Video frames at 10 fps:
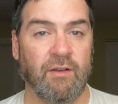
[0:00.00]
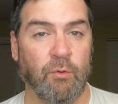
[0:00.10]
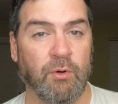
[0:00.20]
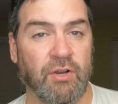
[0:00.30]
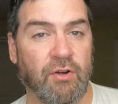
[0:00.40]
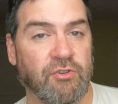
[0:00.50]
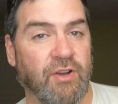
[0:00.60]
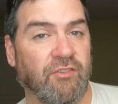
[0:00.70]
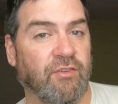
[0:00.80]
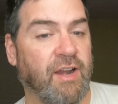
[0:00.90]
No return
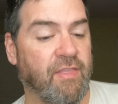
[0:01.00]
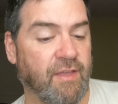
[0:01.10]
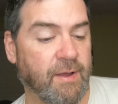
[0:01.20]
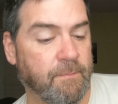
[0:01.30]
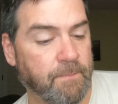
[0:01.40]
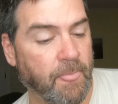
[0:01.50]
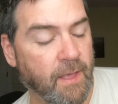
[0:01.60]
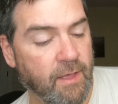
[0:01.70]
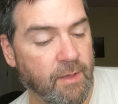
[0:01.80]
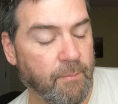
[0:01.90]
address or anything,
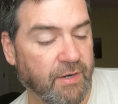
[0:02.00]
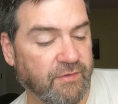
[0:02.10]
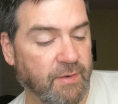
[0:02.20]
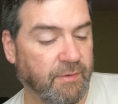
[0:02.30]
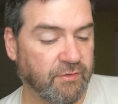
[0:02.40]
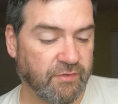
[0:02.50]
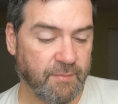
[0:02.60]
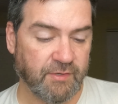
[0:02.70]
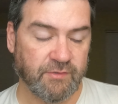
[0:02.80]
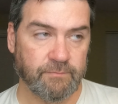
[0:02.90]
but it said, Mr.
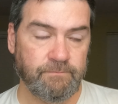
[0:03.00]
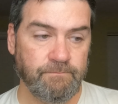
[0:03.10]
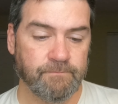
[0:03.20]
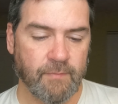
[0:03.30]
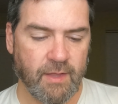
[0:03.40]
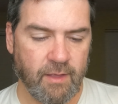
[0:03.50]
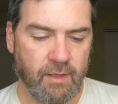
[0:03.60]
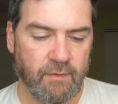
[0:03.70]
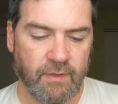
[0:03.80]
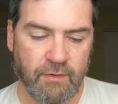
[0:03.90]
Simmons,
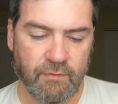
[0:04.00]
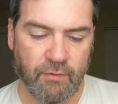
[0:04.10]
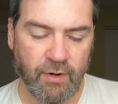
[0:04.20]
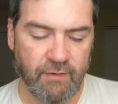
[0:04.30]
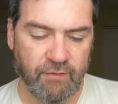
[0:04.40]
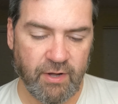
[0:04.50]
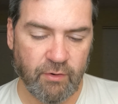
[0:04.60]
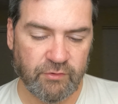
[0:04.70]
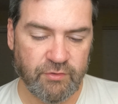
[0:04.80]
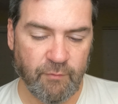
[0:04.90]
thank you for the great
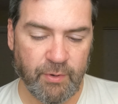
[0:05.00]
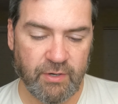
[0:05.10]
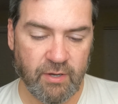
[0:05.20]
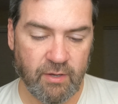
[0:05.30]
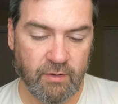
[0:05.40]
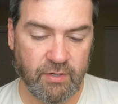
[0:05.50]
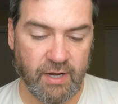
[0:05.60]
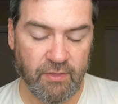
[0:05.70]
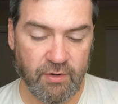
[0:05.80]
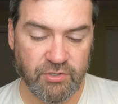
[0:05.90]
videos that you have put
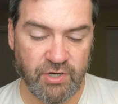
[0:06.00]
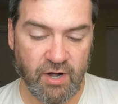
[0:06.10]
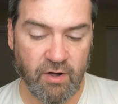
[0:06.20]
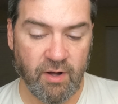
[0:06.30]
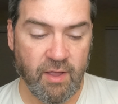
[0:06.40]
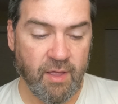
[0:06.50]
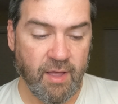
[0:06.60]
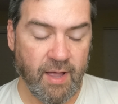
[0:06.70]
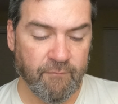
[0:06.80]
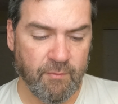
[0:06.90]
together to share.
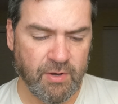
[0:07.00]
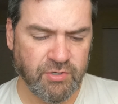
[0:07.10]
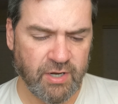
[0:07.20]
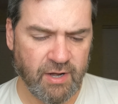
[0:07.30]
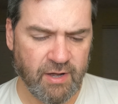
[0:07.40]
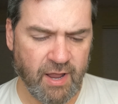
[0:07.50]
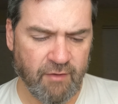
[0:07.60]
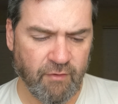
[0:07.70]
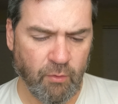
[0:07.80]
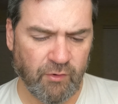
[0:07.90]
I'm from Michigan and
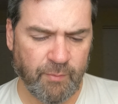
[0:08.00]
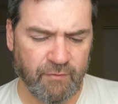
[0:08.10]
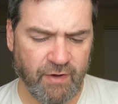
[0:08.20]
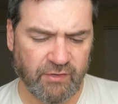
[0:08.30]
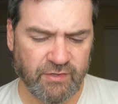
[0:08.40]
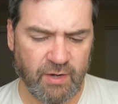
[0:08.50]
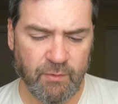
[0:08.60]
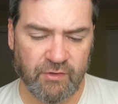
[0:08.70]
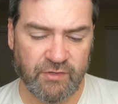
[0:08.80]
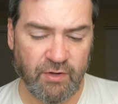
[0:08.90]
have always been fascinated
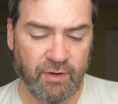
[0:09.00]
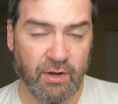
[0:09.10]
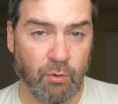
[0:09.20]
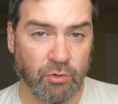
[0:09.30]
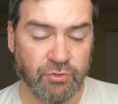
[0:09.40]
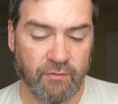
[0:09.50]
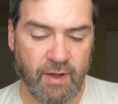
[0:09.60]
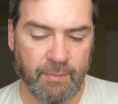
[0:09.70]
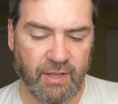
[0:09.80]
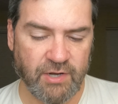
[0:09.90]
with the scenery and culture of
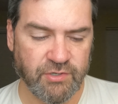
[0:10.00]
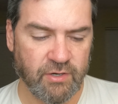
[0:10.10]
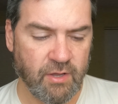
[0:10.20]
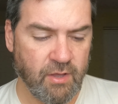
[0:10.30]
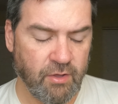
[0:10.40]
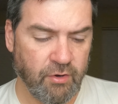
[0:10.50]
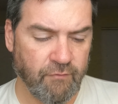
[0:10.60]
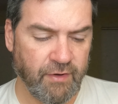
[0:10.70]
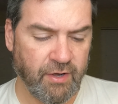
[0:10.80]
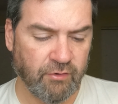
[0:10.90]
Appalachia.
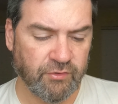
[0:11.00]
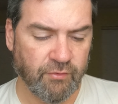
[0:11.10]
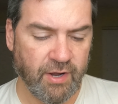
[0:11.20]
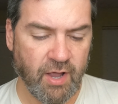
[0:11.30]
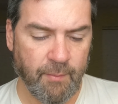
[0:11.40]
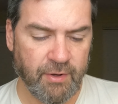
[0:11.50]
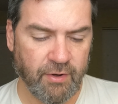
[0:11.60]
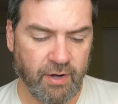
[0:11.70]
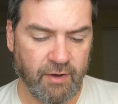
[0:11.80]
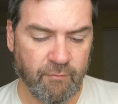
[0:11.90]
Your videos and great
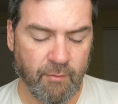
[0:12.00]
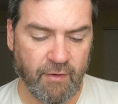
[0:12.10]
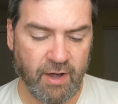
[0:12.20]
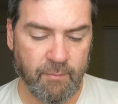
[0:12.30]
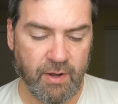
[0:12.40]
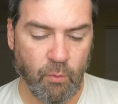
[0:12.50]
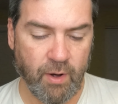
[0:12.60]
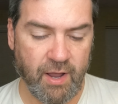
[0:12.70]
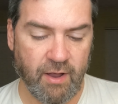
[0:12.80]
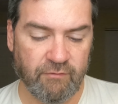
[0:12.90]
commentary have provided me a
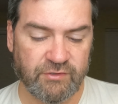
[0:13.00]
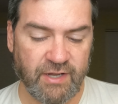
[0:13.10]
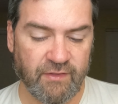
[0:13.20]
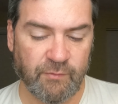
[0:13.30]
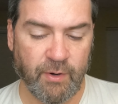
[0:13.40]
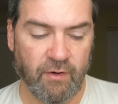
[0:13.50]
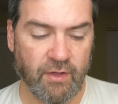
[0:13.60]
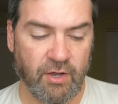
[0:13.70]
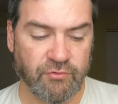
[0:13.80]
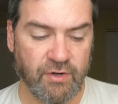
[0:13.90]
way of seeing this part of the
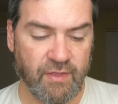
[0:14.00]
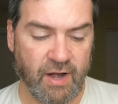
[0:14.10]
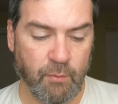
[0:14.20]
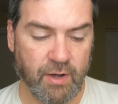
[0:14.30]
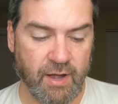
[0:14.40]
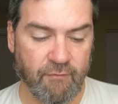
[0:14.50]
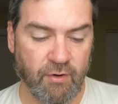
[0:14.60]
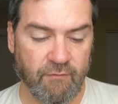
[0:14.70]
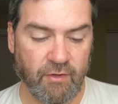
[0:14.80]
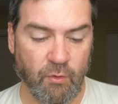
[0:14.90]
country that I would
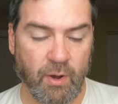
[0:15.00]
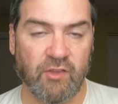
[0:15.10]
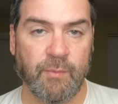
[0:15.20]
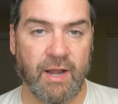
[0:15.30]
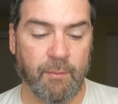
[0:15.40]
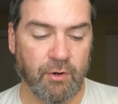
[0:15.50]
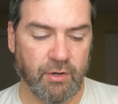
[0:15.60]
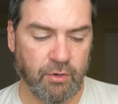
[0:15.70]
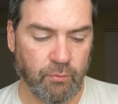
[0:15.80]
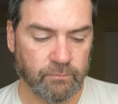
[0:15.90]
never have otherwise been able to
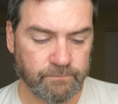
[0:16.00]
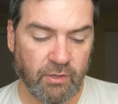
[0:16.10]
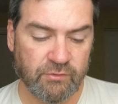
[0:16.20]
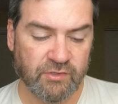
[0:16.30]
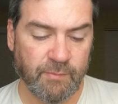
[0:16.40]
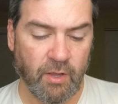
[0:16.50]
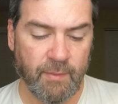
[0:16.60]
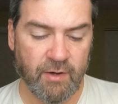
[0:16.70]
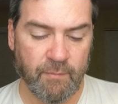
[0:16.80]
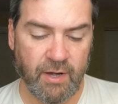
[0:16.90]
do. Closed a small
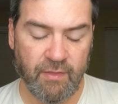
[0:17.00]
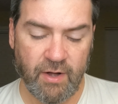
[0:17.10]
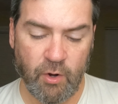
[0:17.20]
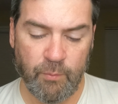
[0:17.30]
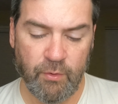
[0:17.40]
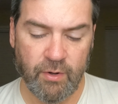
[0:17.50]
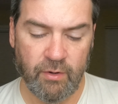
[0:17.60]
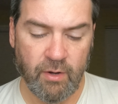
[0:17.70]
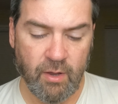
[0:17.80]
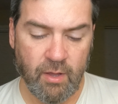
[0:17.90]
amount of money that I hope you
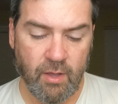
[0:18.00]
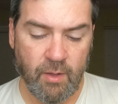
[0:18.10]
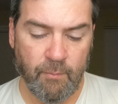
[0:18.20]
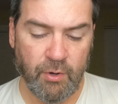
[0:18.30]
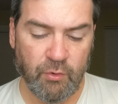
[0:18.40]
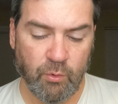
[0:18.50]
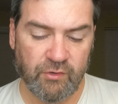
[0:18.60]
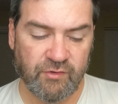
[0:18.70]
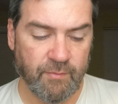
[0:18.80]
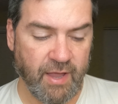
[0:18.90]
can put
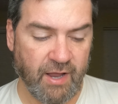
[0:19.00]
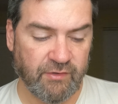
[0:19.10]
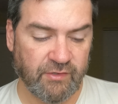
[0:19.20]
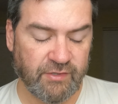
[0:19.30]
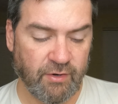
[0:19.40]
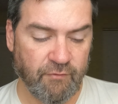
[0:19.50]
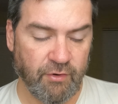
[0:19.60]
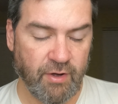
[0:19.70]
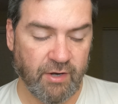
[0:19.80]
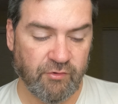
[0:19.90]
towards some gas, etc.
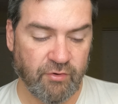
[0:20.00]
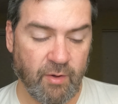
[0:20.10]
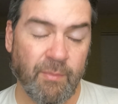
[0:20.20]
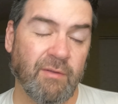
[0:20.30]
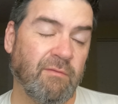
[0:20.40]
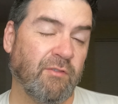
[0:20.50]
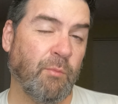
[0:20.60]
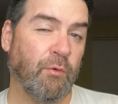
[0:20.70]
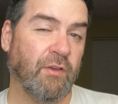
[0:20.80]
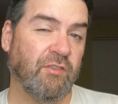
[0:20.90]
for your next trip. It's
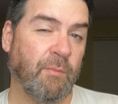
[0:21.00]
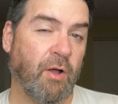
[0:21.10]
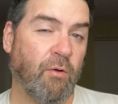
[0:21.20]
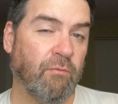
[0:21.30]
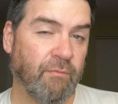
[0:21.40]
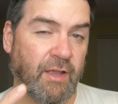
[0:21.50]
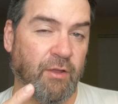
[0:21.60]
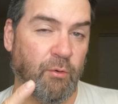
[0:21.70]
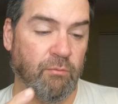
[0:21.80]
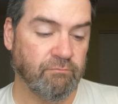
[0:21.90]
more than small.
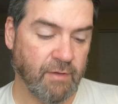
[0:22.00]
Thank you.